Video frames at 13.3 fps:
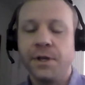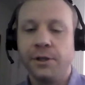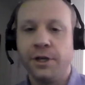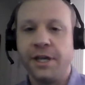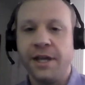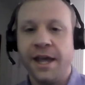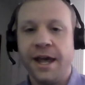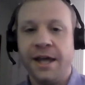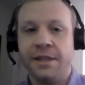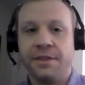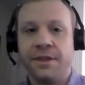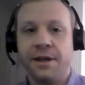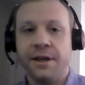looking at
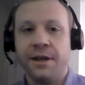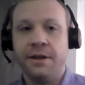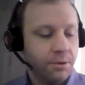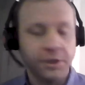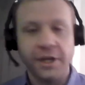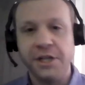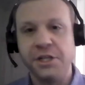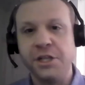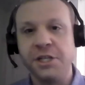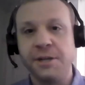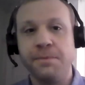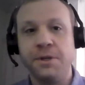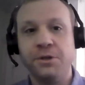the
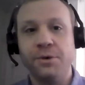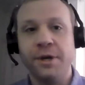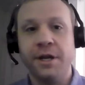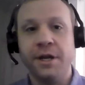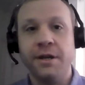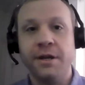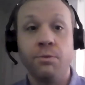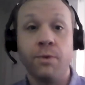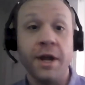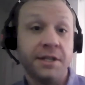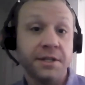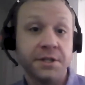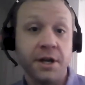relationship between
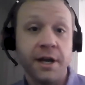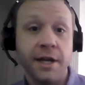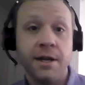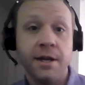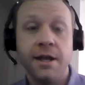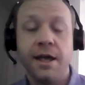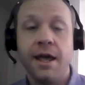rate design